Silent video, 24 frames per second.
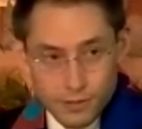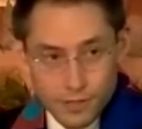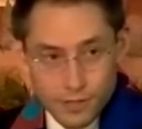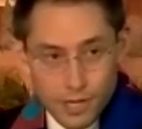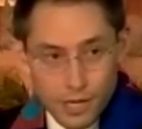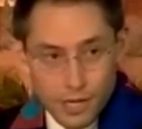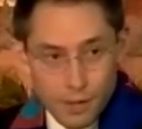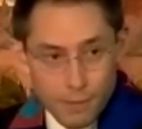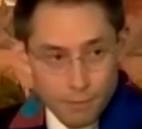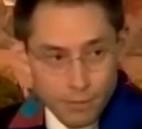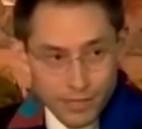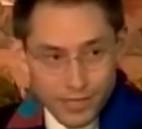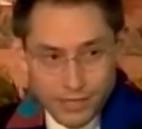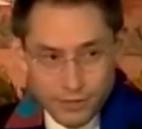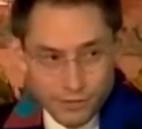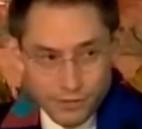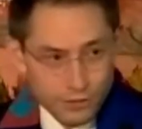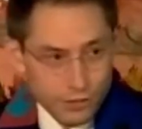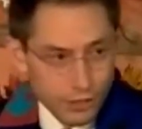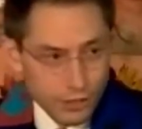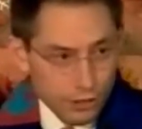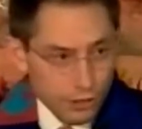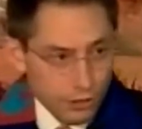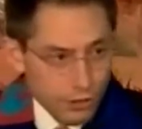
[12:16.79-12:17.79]
But as
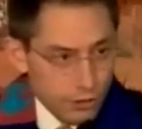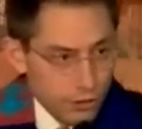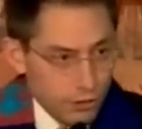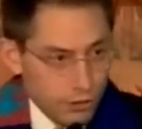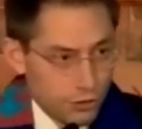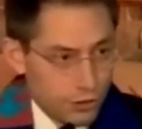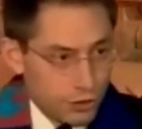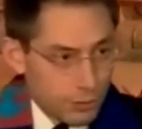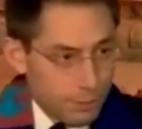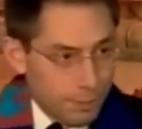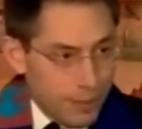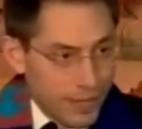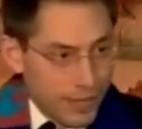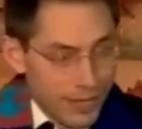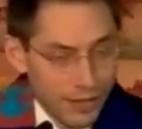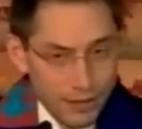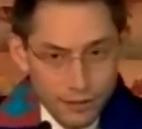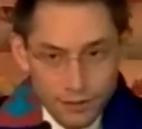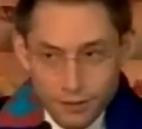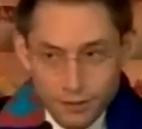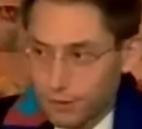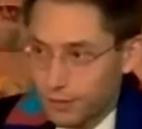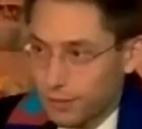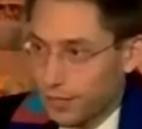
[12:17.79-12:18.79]

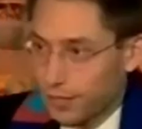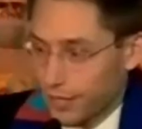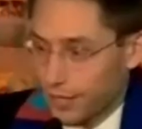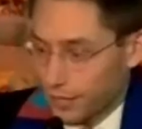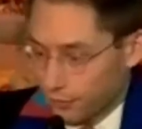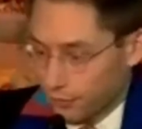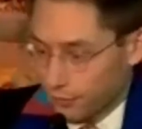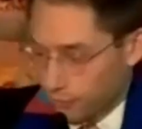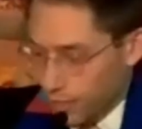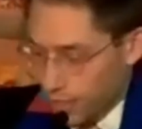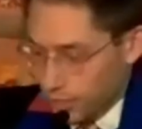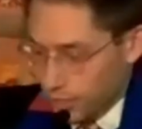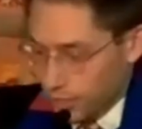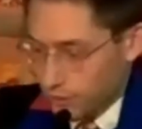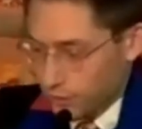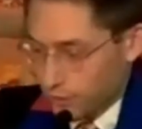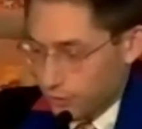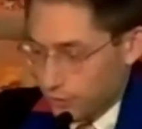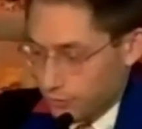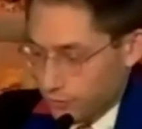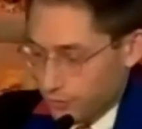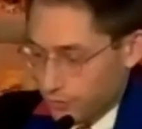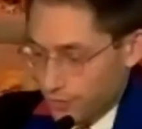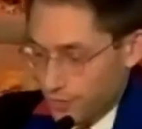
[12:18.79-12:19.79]
Chappelle and
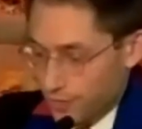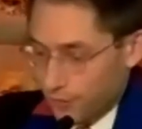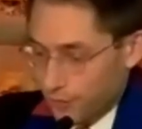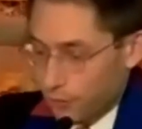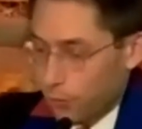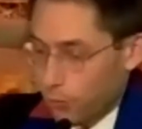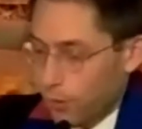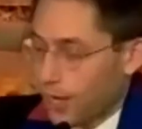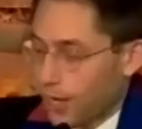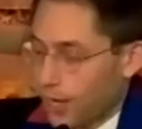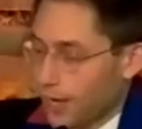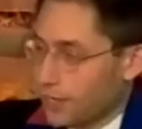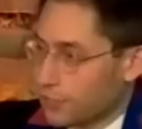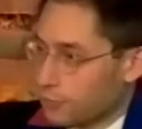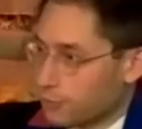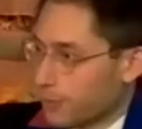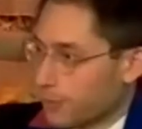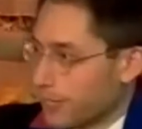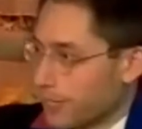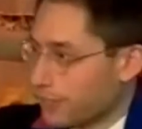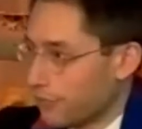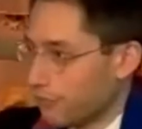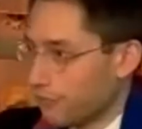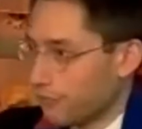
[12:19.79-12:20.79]
Rogers and the
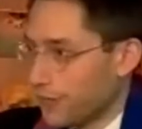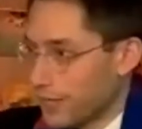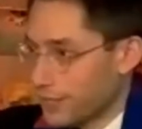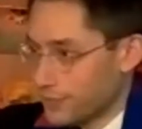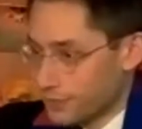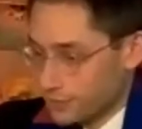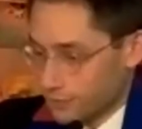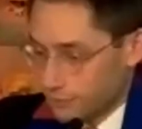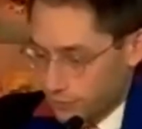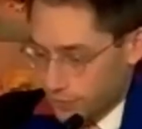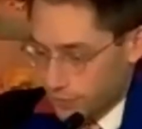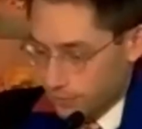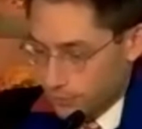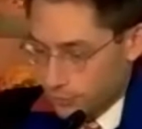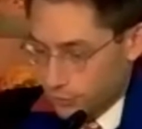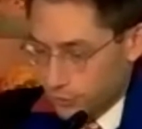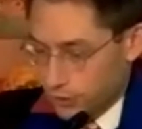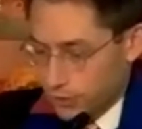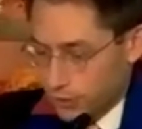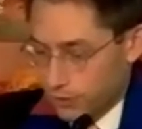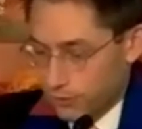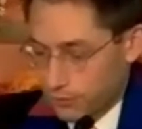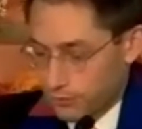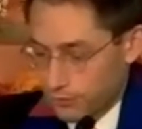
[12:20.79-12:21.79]
widespread defense of them
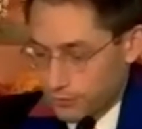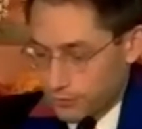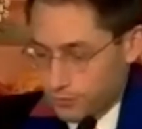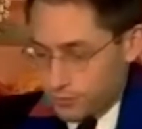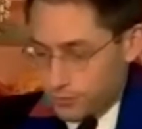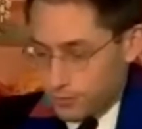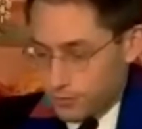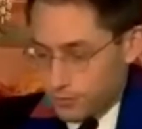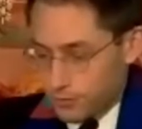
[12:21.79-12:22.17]
shows,